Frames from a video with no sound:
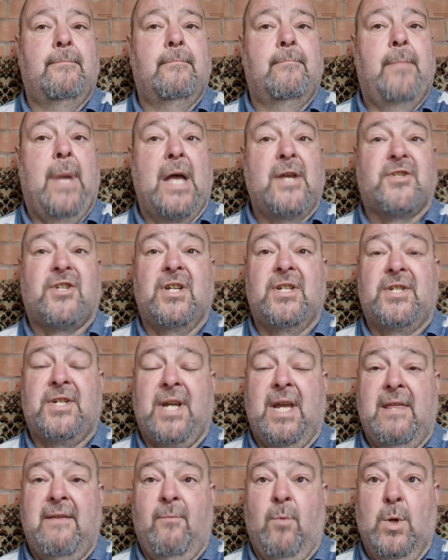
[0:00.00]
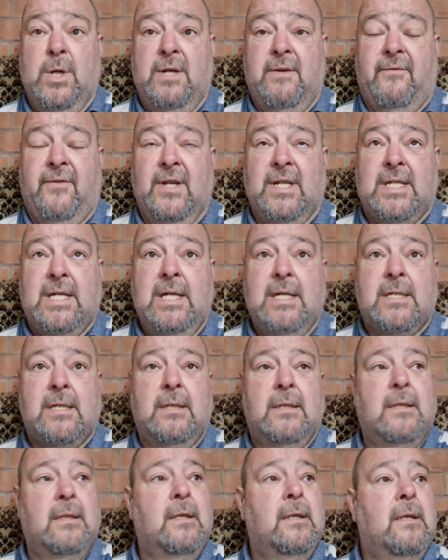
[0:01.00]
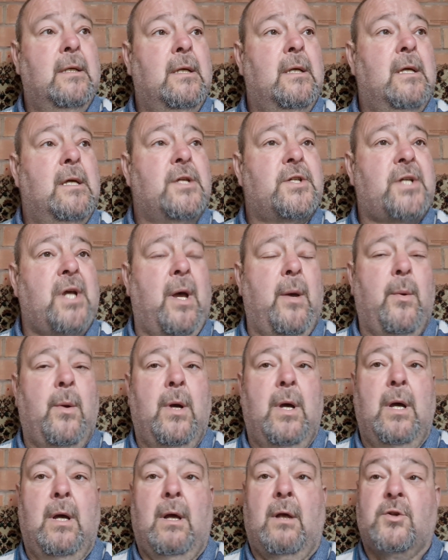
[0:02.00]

basically to get the window fitted. So